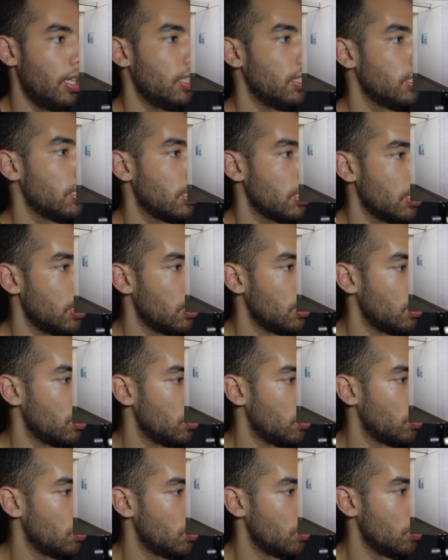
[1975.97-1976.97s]
So
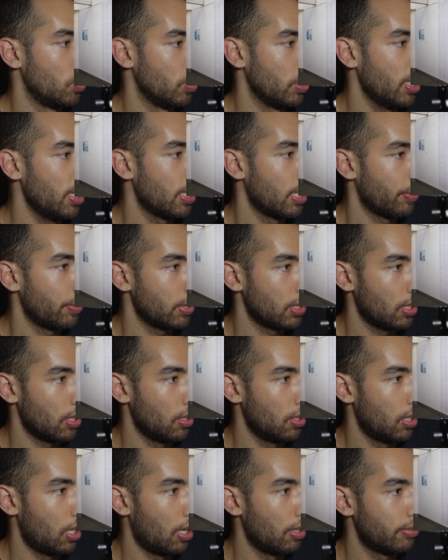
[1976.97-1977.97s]
yeah, that was
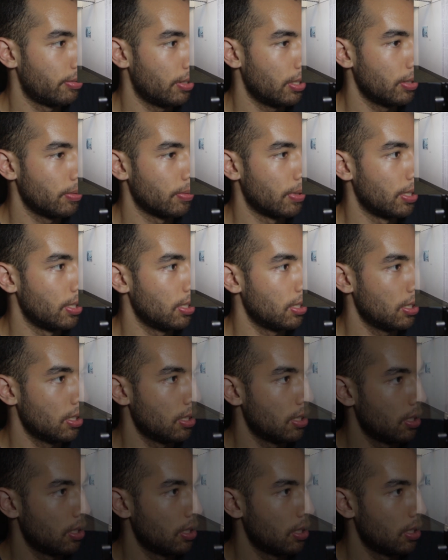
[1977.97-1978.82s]
a fun one.